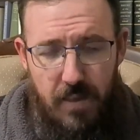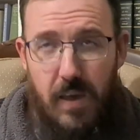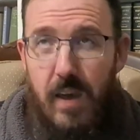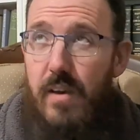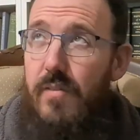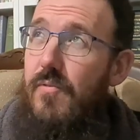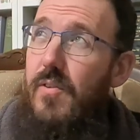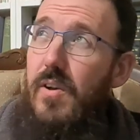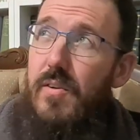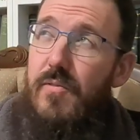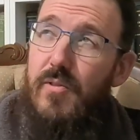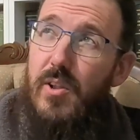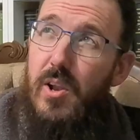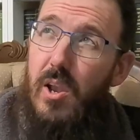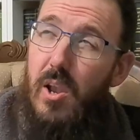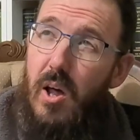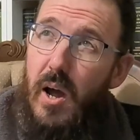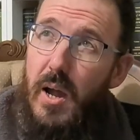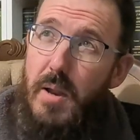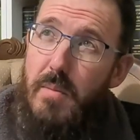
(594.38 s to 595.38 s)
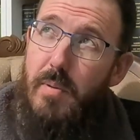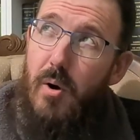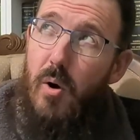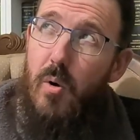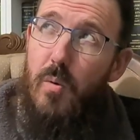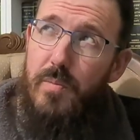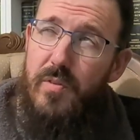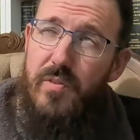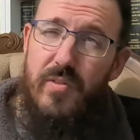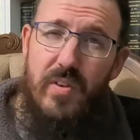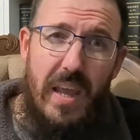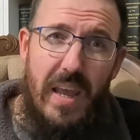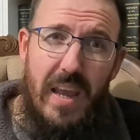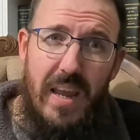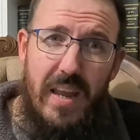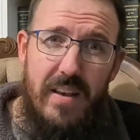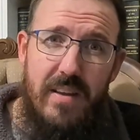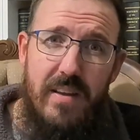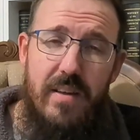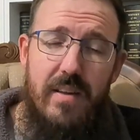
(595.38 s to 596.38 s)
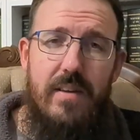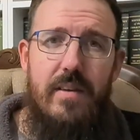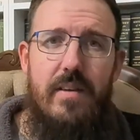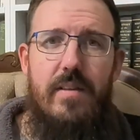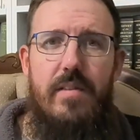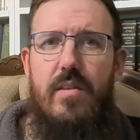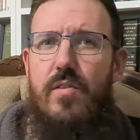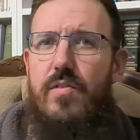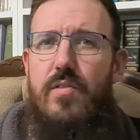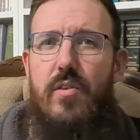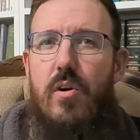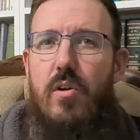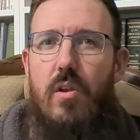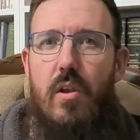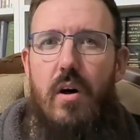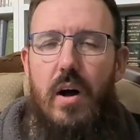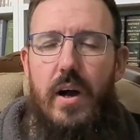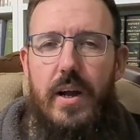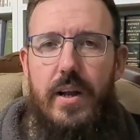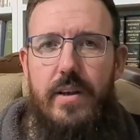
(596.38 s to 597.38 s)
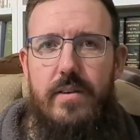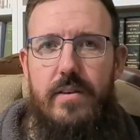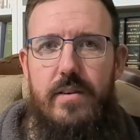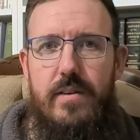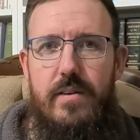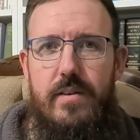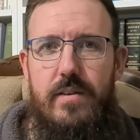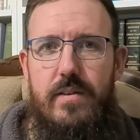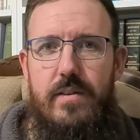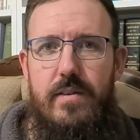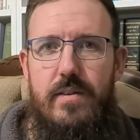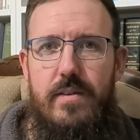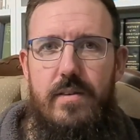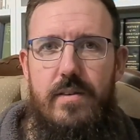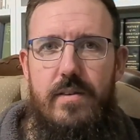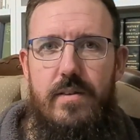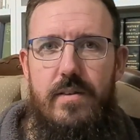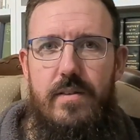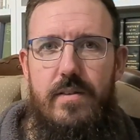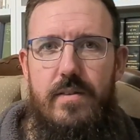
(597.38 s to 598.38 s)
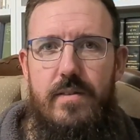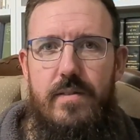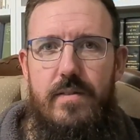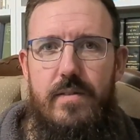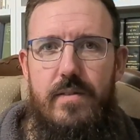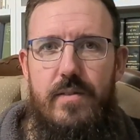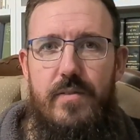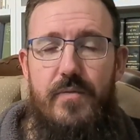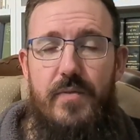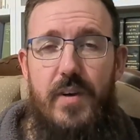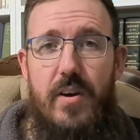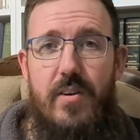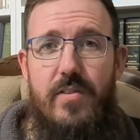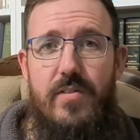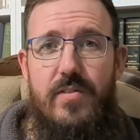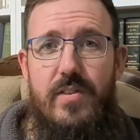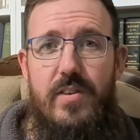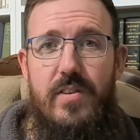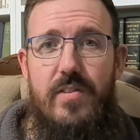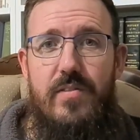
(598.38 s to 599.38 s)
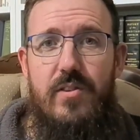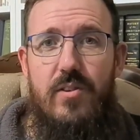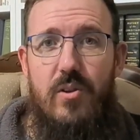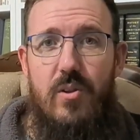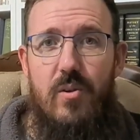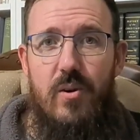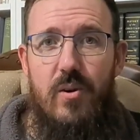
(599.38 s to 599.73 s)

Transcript: If, if the light bulb's dead, there's no light. The Pharisees and